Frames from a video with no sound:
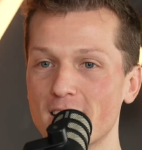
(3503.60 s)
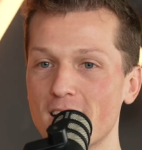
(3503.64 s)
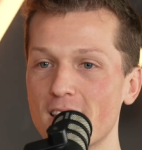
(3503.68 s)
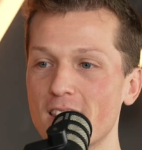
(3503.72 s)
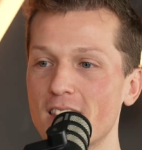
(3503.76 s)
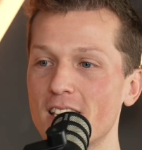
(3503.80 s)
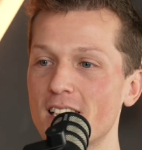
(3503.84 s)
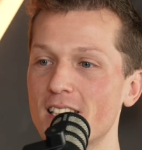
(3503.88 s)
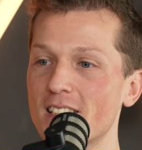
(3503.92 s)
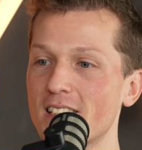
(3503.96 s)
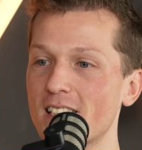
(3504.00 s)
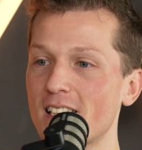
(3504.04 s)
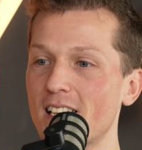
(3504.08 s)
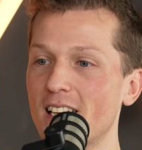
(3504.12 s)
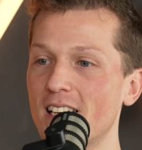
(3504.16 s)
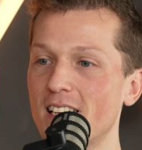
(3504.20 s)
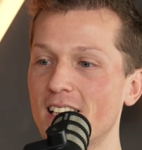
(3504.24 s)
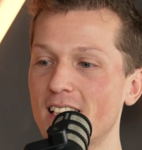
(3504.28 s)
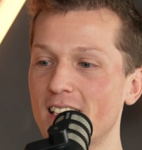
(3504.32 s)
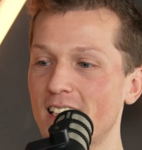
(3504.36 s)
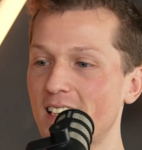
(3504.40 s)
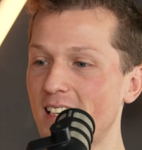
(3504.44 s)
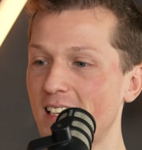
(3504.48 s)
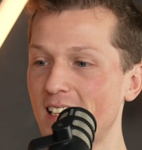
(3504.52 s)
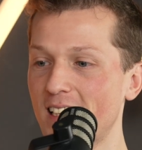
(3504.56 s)
see these
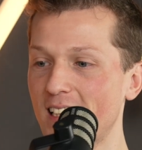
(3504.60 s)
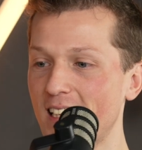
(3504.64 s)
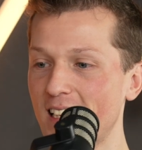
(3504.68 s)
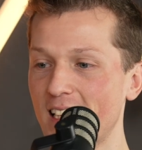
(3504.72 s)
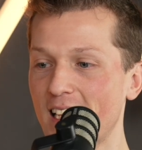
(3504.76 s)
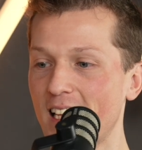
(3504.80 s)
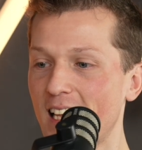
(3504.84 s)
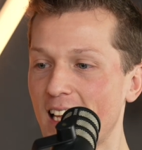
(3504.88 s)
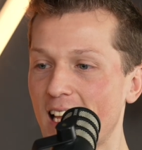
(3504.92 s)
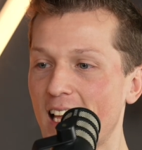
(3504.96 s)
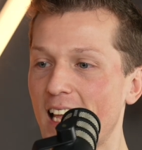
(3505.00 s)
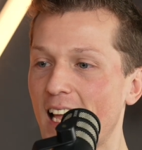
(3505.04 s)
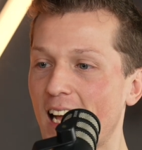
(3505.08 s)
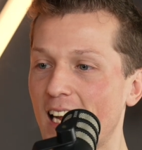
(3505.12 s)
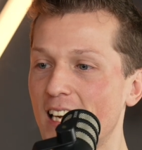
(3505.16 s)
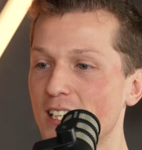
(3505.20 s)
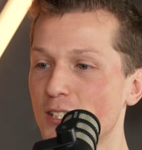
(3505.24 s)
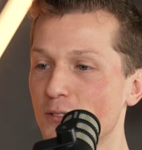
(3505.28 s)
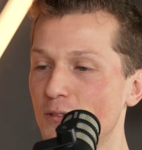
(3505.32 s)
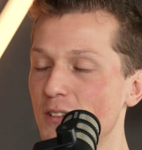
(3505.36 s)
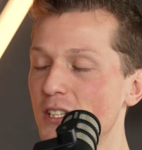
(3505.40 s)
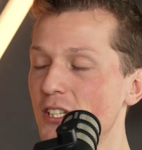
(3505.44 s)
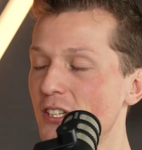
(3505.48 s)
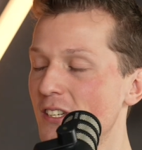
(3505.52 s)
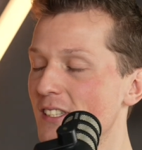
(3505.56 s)

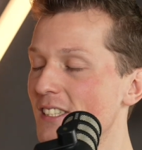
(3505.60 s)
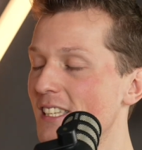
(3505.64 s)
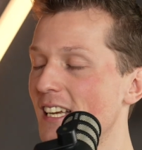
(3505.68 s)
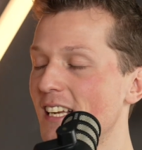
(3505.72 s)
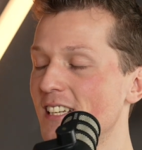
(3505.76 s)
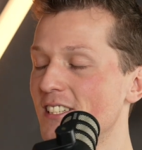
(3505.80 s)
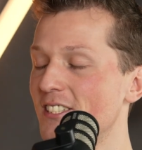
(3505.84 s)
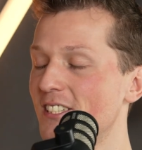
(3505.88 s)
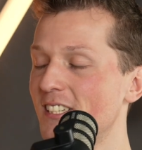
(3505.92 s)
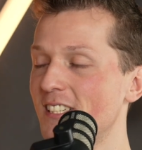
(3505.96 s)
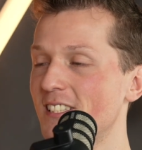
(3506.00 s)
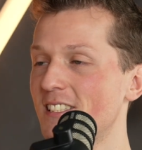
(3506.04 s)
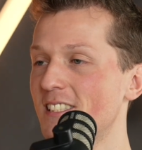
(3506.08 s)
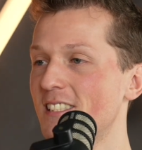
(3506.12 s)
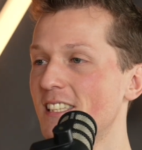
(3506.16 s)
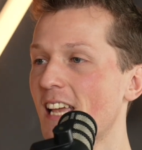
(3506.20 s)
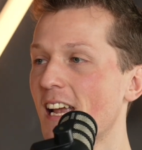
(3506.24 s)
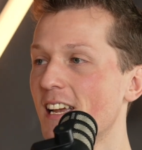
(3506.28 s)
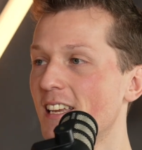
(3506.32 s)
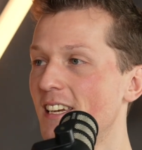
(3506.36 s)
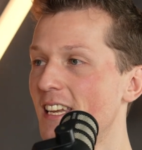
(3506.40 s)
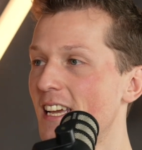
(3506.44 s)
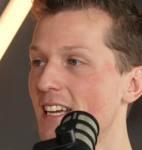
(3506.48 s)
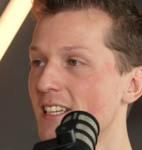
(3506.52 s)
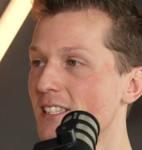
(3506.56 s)
artificial intelligence
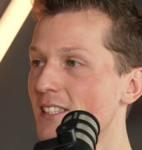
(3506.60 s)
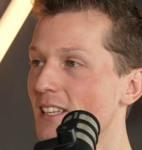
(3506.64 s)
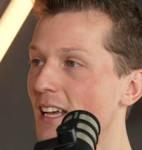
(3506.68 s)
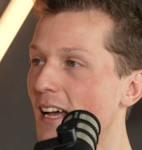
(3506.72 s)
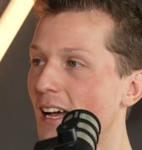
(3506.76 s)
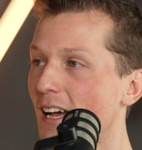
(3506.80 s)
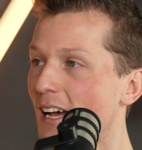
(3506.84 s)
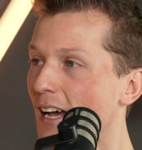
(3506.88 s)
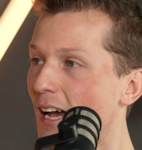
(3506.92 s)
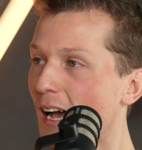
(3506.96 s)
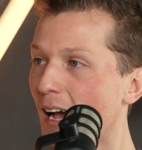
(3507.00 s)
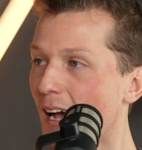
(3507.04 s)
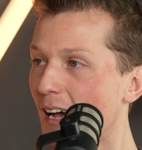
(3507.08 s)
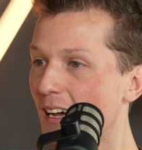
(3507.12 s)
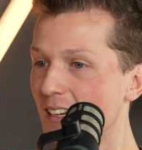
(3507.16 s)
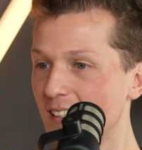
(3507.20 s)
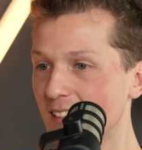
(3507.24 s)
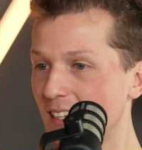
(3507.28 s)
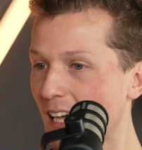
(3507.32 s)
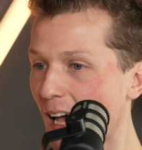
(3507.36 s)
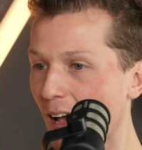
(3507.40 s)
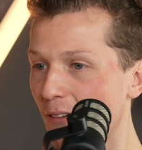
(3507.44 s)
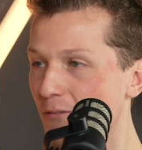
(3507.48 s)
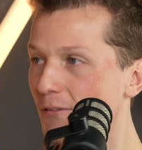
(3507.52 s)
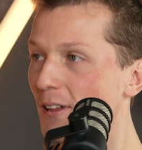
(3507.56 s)
techniques
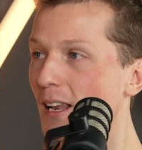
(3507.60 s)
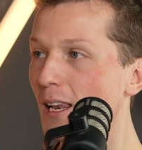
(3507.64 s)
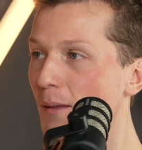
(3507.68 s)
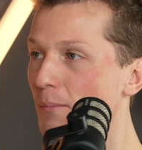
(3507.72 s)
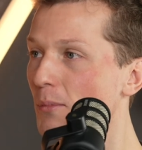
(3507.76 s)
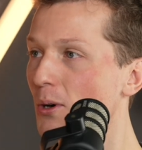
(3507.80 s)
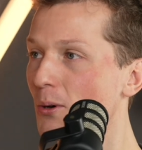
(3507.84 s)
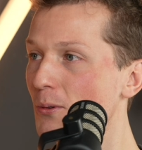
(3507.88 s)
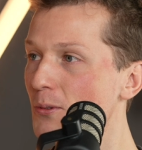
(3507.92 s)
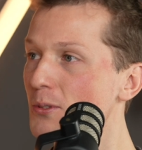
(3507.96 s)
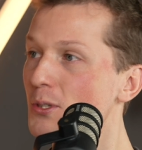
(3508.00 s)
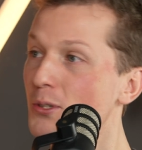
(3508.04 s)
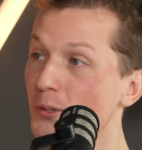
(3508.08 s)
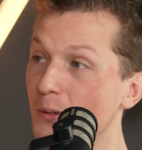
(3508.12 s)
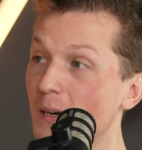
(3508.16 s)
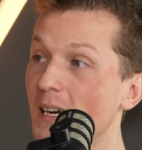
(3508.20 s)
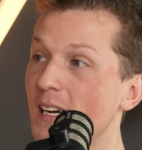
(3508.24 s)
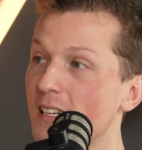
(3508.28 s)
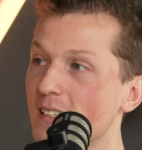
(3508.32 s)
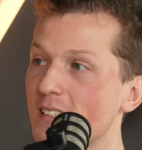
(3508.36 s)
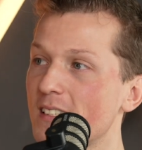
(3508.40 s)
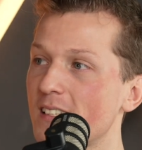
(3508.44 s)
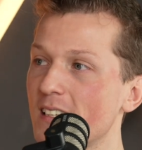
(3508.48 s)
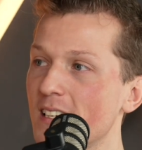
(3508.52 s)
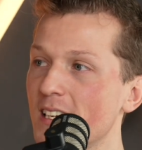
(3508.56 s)
available to
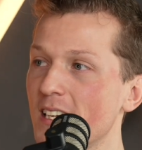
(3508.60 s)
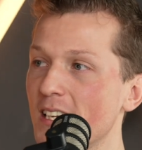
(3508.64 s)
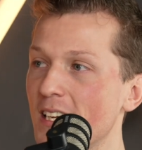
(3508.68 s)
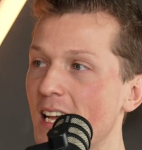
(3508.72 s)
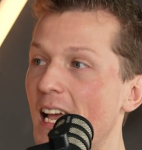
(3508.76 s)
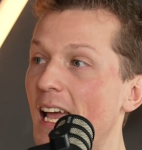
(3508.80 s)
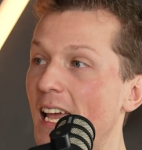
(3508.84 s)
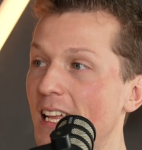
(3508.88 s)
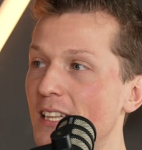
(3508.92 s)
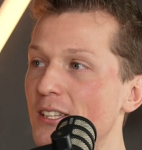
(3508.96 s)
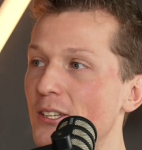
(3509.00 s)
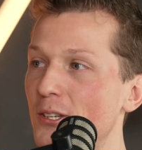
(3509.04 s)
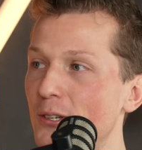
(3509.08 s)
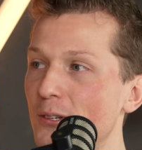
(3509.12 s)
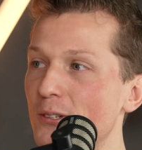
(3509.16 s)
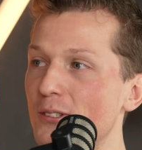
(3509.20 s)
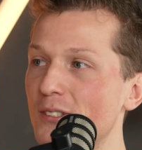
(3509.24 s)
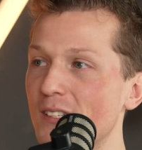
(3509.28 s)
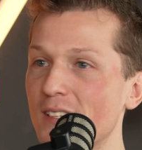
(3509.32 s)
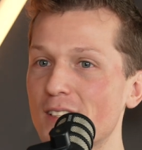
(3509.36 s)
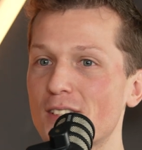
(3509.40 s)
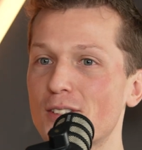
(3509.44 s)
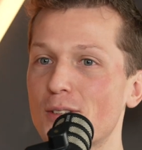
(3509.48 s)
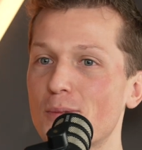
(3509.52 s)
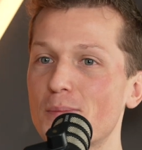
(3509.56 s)
us and
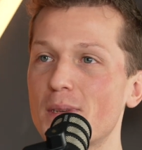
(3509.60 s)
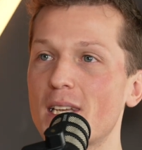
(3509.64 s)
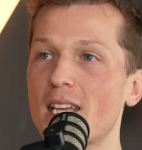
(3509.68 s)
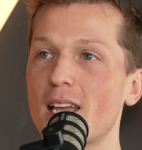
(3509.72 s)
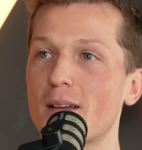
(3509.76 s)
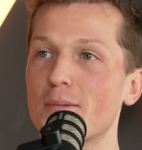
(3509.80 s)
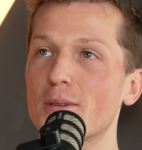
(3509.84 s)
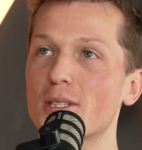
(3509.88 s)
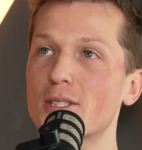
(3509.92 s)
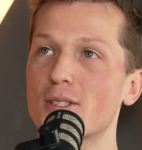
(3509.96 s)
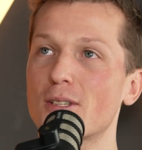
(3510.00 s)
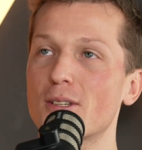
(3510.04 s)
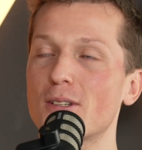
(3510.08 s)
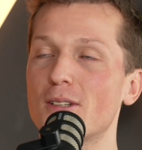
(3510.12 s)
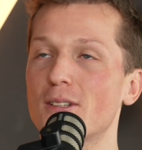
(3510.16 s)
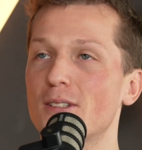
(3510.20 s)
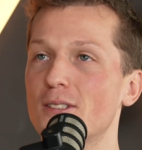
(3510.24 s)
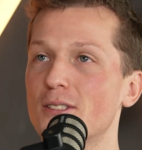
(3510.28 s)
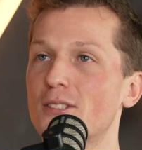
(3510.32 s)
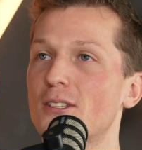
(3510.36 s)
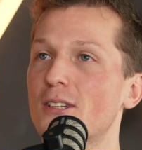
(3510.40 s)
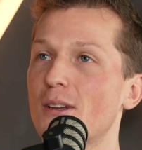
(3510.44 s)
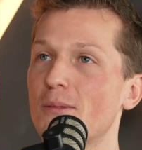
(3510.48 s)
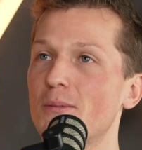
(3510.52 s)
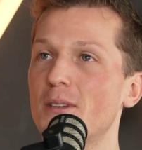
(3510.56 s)
users to be able
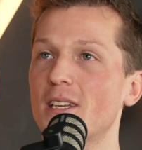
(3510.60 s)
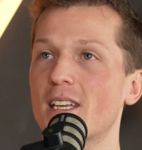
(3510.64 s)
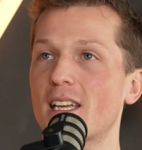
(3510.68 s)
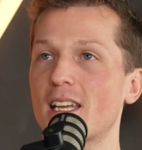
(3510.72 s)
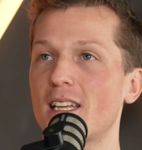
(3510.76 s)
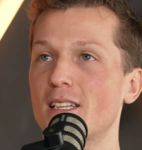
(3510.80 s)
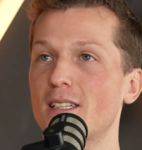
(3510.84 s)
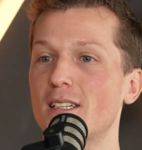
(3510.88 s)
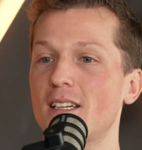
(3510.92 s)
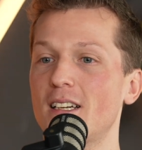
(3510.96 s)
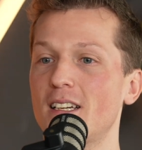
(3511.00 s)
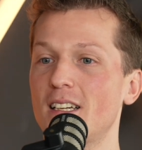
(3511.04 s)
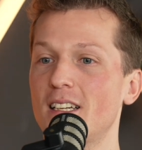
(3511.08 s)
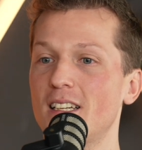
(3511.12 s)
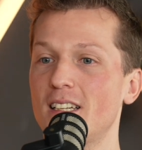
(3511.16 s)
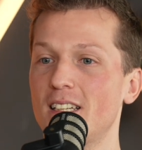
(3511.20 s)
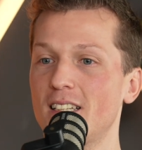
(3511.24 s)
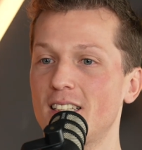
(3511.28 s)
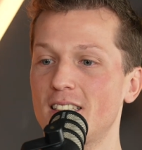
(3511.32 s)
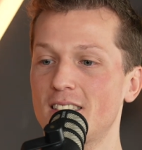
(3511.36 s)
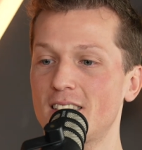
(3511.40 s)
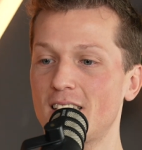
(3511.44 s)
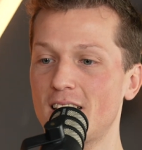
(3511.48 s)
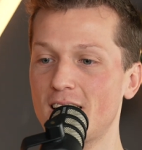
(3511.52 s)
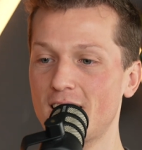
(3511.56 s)
to communicate
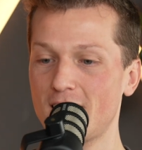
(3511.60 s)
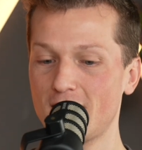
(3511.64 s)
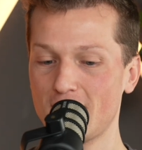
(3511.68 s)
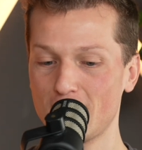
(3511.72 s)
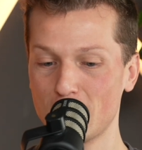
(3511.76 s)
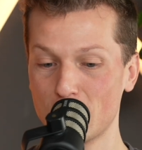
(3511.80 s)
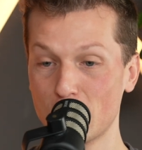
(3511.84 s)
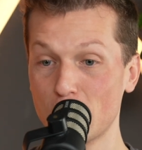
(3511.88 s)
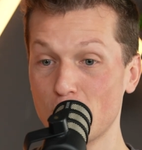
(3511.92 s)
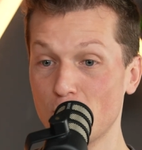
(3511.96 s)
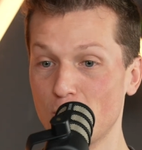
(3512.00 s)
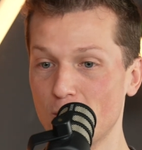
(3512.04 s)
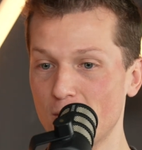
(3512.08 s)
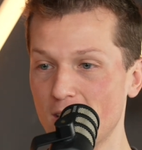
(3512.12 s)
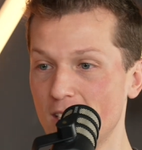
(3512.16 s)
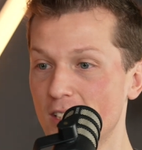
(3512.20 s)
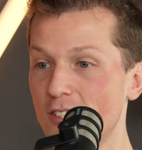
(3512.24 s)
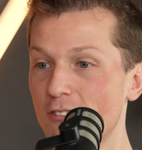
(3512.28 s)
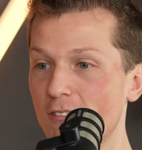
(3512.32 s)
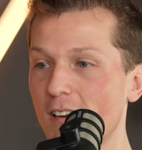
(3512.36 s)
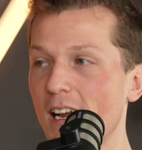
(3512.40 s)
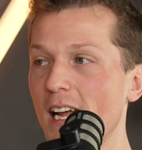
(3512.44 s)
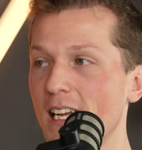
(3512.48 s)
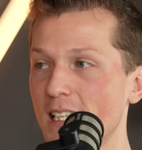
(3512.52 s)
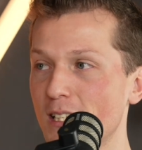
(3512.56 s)
and to
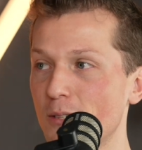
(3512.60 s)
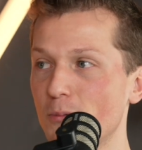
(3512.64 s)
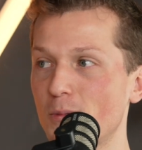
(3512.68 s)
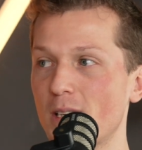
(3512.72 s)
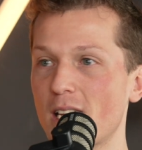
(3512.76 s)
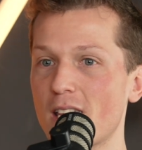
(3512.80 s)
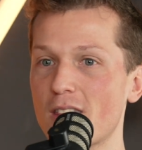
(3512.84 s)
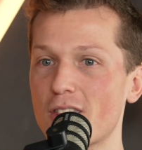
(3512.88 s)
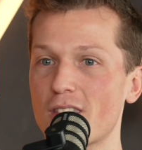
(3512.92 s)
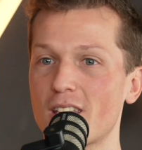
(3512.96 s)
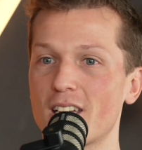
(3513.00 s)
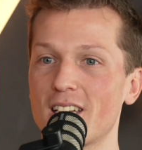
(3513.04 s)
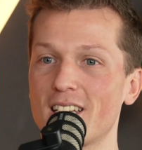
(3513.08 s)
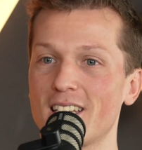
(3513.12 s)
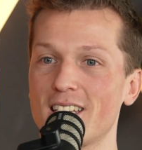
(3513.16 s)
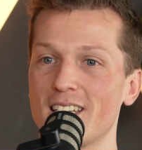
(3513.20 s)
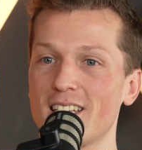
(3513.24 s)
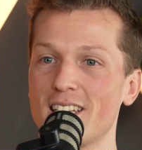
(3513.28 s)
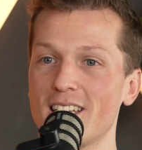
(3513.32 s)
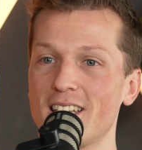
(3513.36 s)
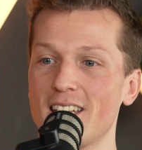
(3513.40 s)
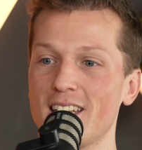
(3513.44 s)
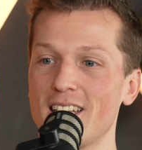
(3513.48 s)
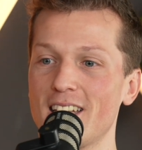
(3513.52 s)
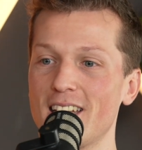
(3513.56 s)
interact with.
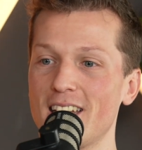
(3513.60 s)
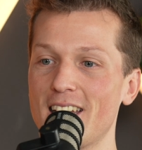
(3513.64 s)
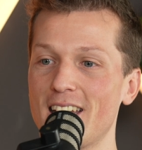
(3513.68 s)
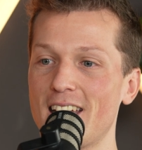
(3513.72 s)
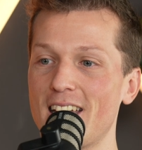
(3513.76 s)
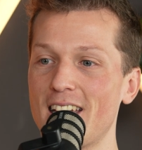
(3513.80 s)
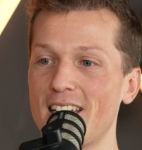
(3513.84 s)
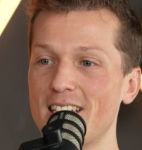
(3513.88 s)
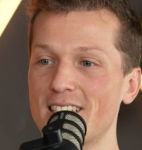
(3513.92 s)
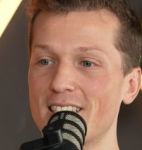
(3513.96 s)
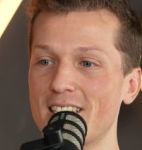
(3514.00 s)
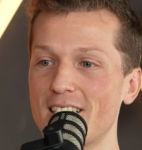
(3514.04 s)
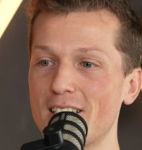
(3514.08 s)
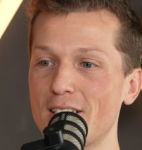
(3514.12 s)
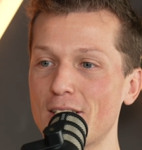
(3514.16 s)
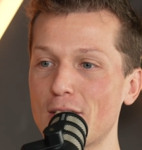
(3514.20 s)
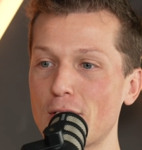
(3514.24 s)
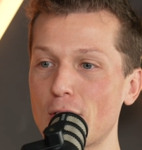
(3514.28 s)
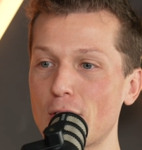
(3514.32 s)
And